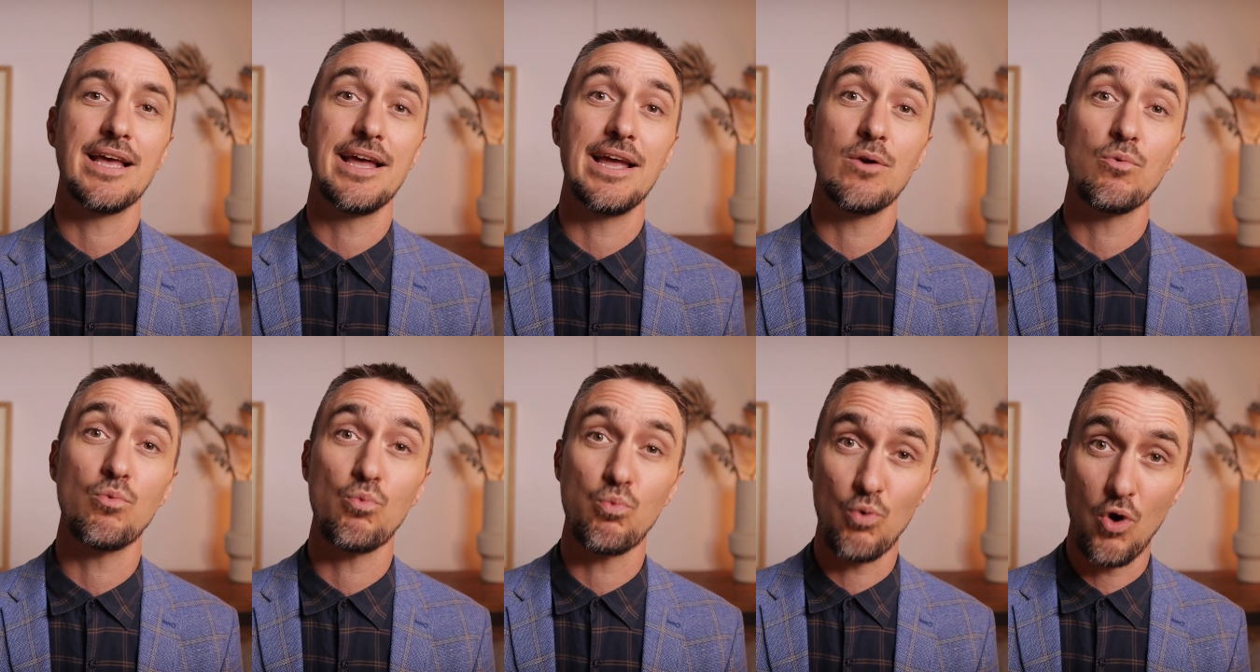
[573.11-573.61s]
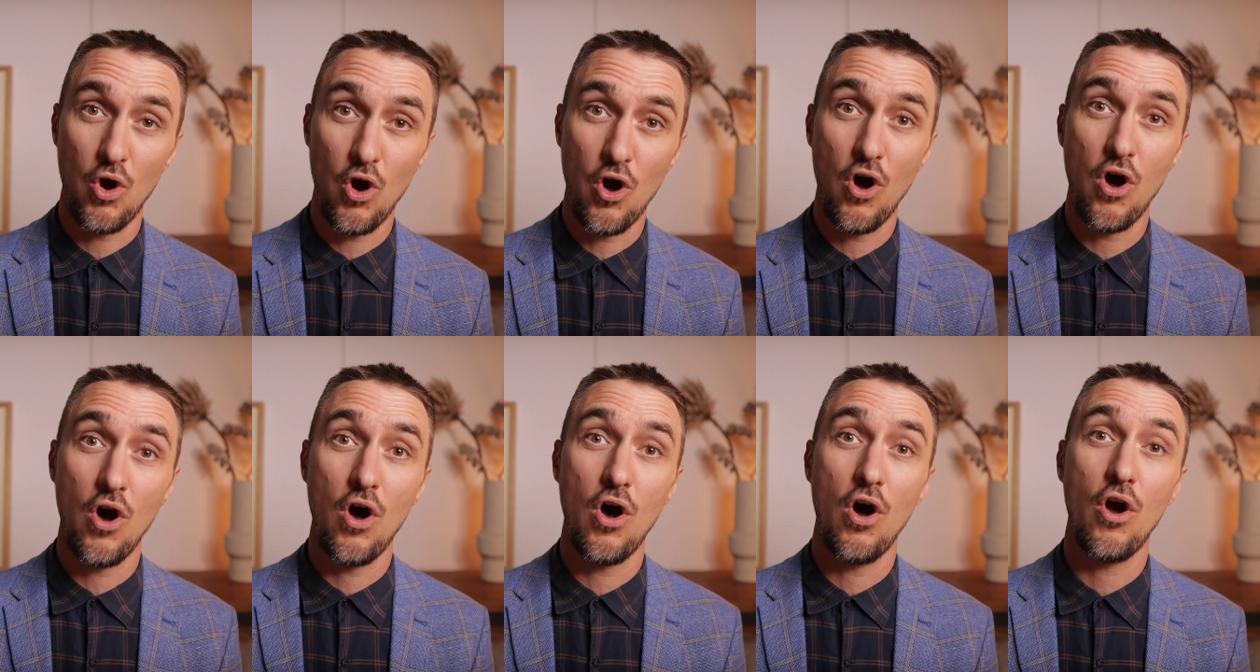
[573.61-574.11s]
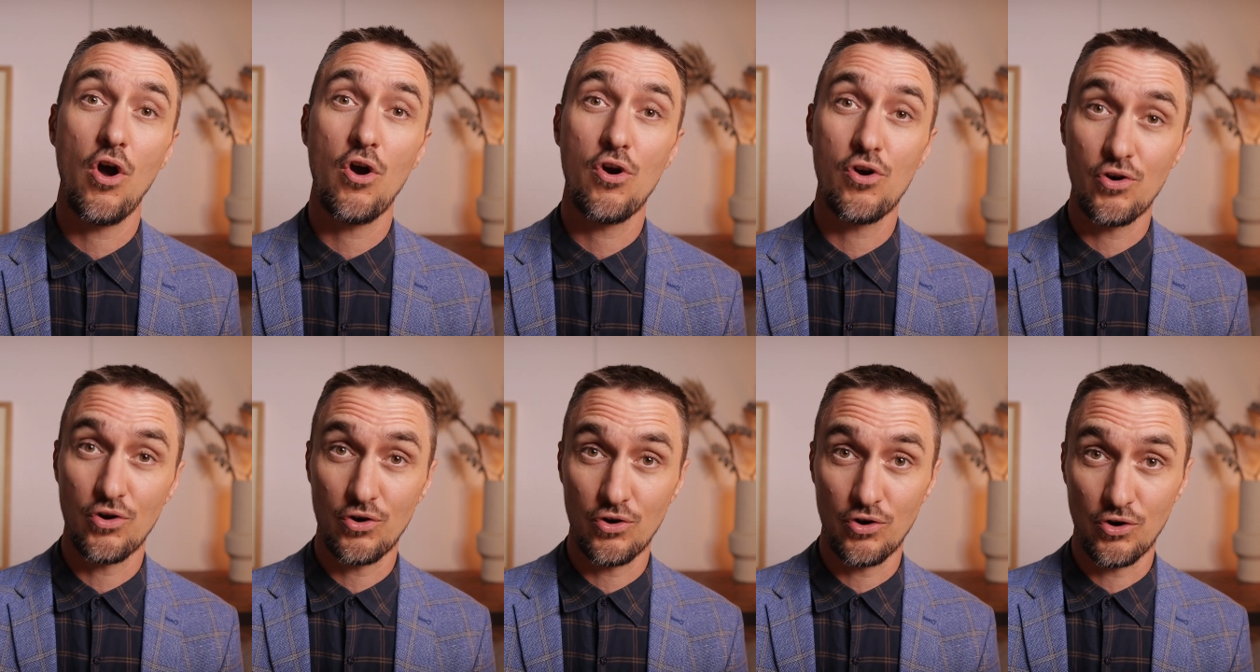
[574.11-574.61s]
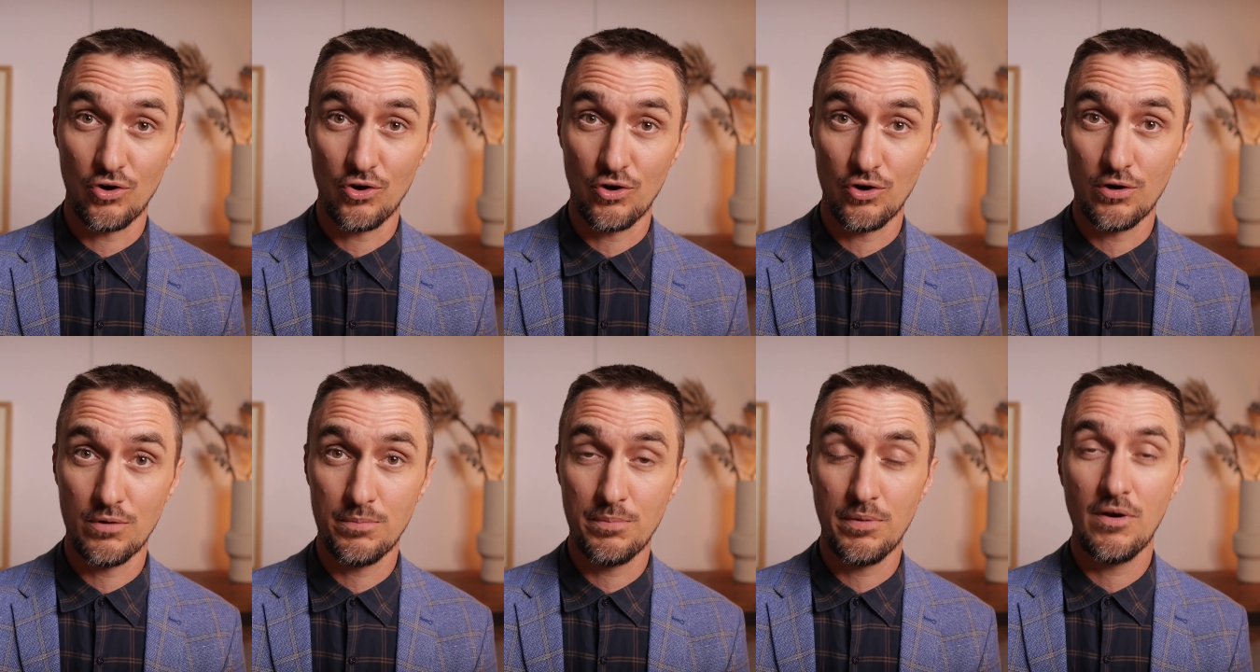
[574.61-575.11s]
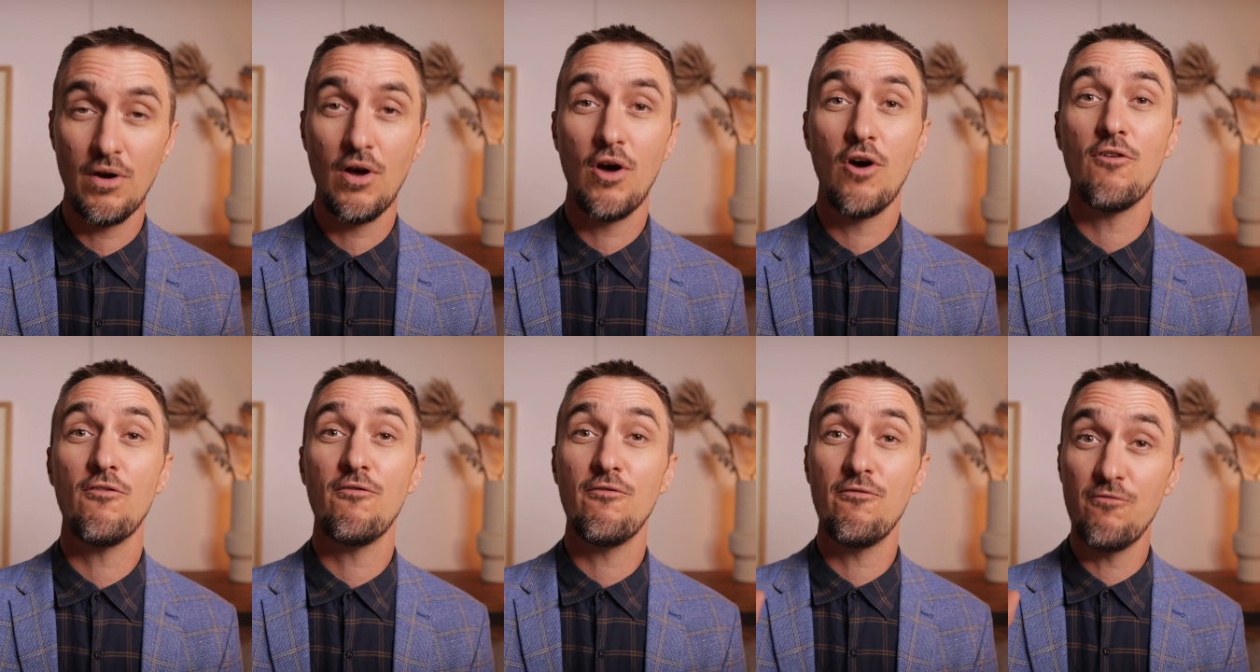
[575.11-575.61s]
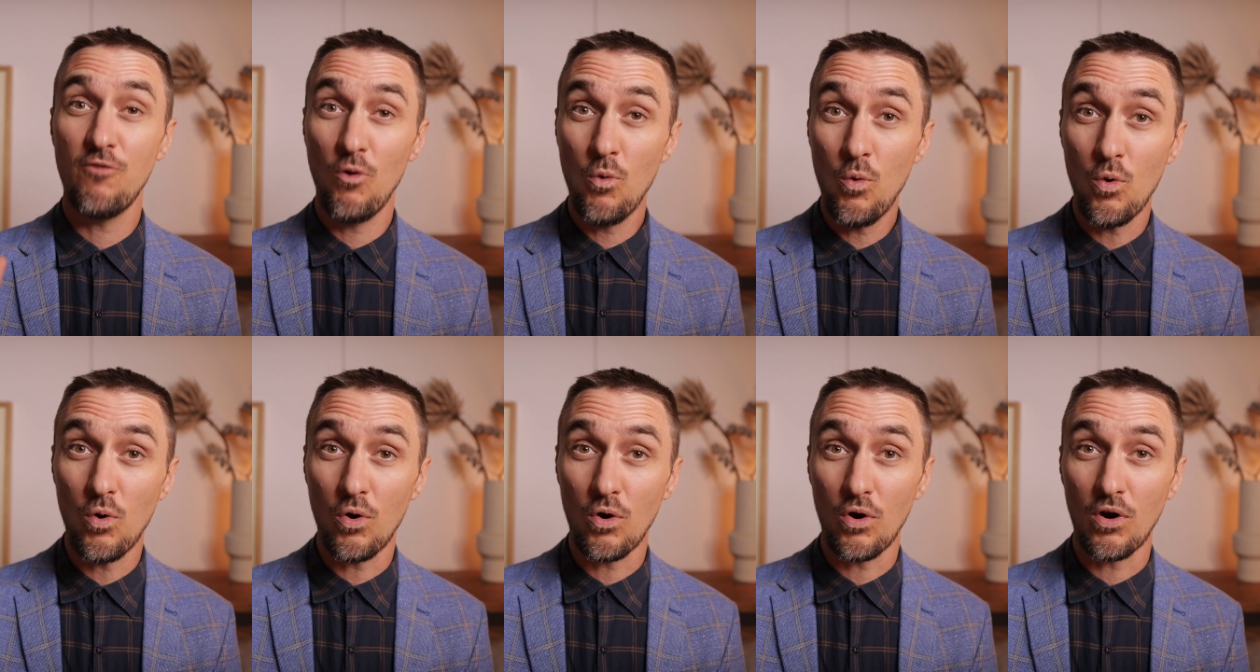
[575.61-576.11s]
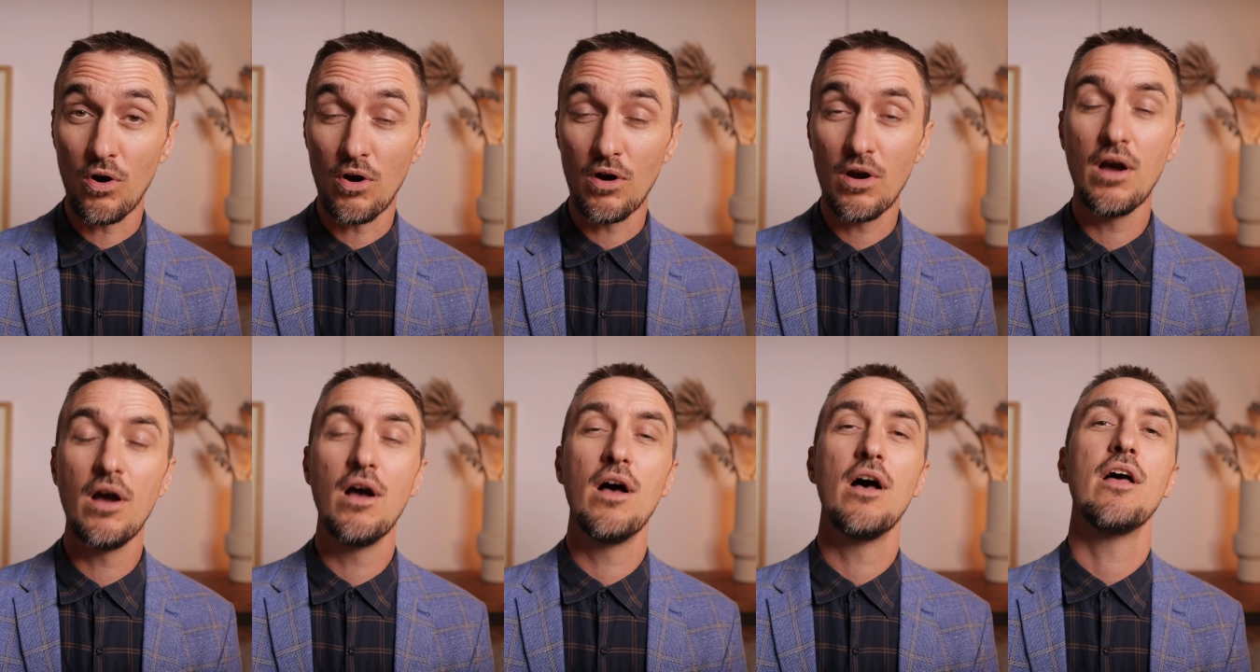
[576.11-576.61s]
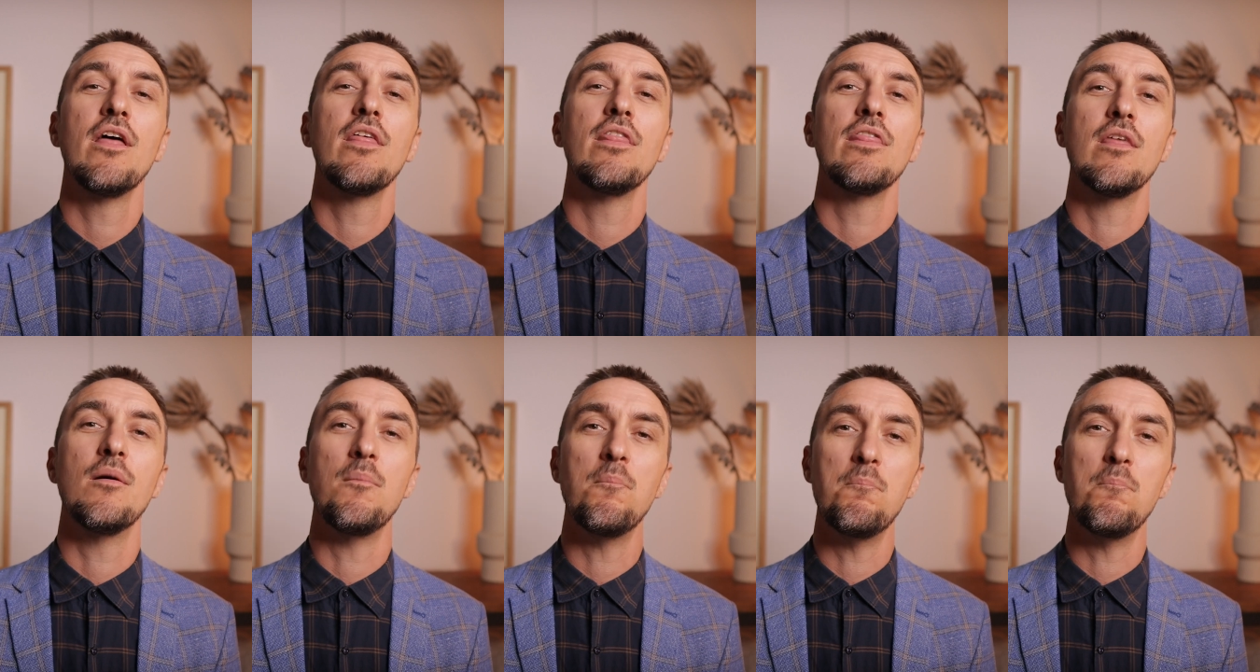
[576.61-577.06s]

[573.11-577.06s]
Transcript: a raw herb for the